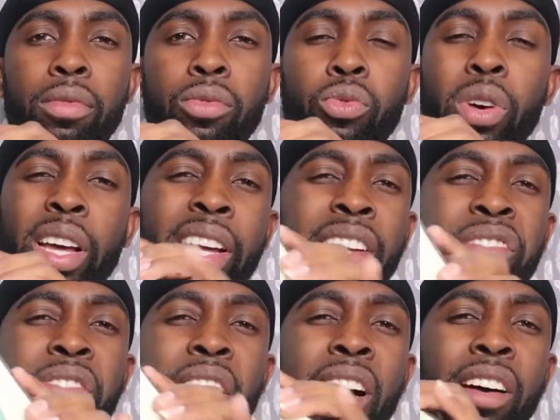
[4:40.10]

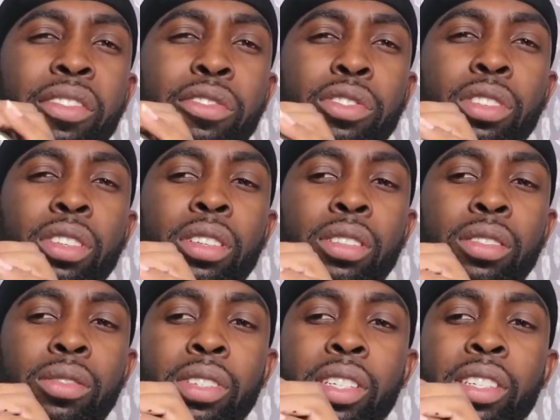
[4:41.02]
$185 for.
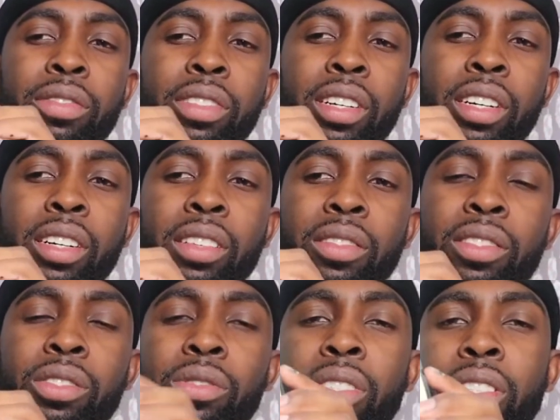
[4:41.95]
$185,
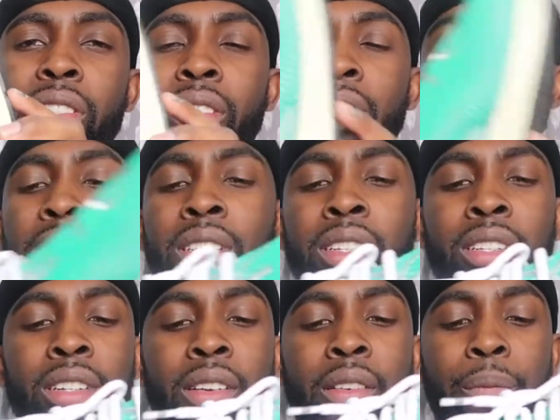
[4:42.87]
$200.
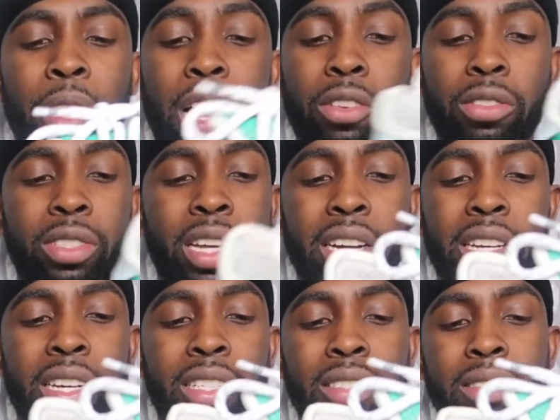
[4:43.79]
Our
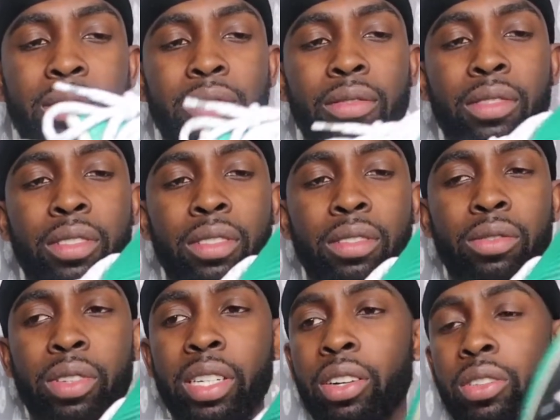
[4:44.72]
StockX,
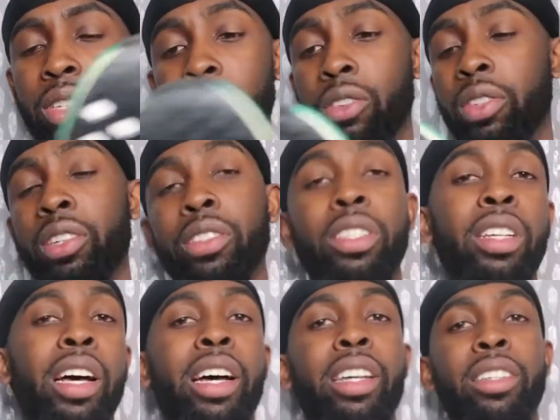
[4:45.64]
when on the GOAT, there was a little
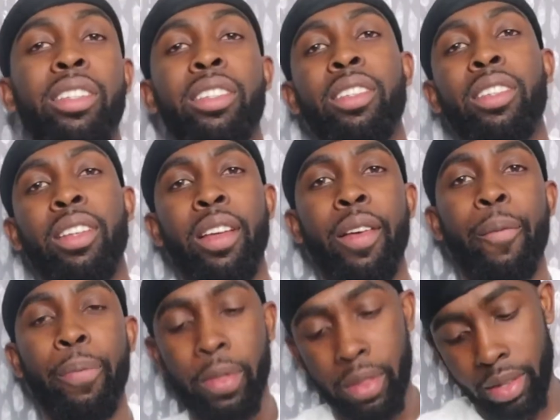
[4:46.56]
higher.
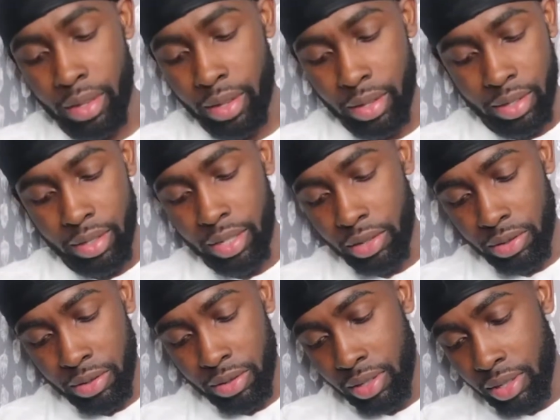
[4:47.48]
So,
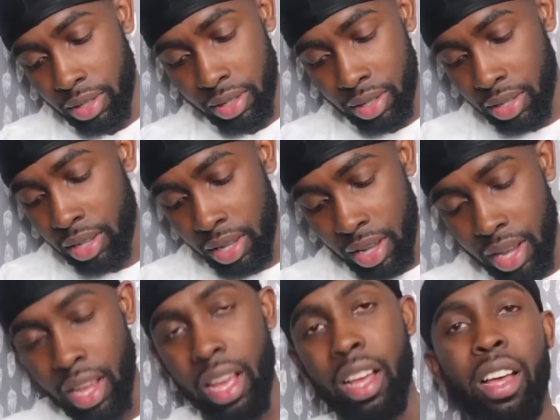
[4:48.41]

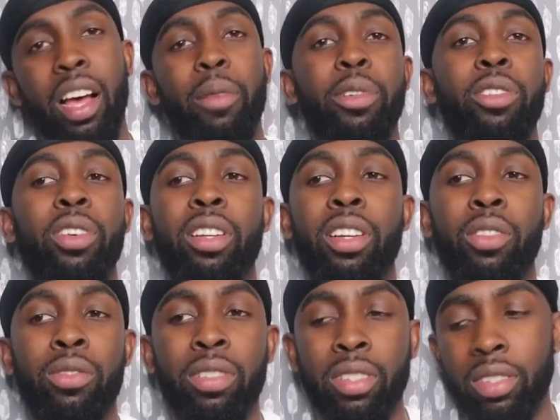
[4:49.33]
I'm gonna do a
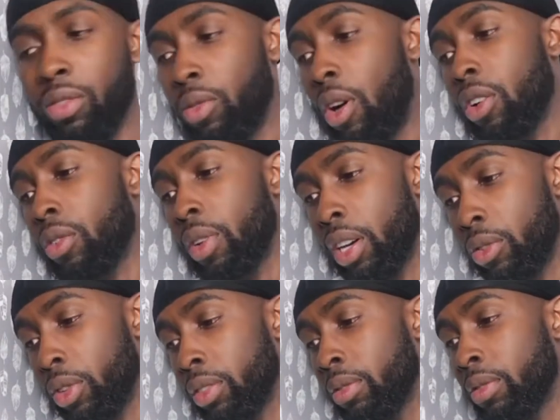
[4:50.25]
little walk around
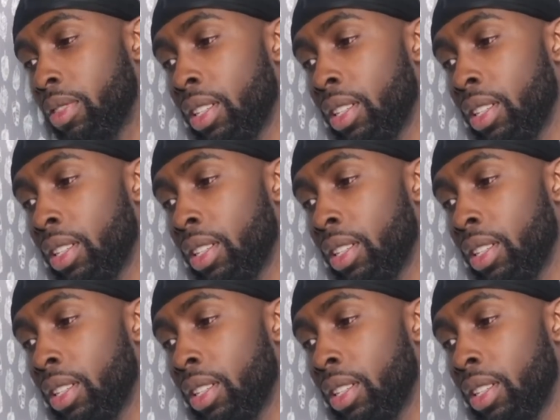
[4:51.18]
with them,